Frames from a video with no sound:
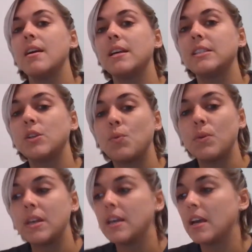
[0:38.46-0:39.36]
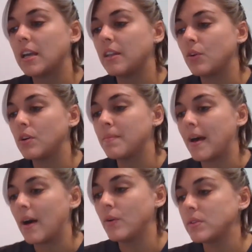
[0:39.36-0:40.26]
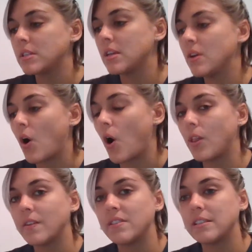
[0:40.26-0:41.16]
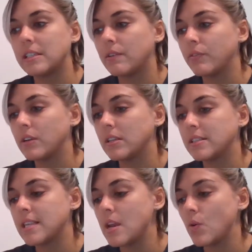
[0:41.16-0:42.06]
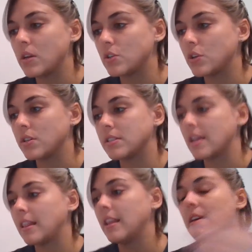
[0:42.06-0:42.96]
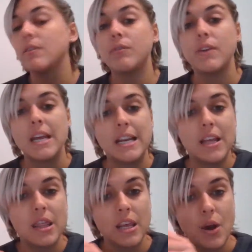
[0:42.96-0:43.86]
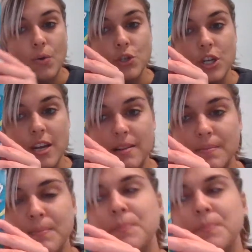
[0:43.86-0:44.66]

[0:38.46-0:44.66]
And so we can learn about all of these different sea creatures that live in the ocean.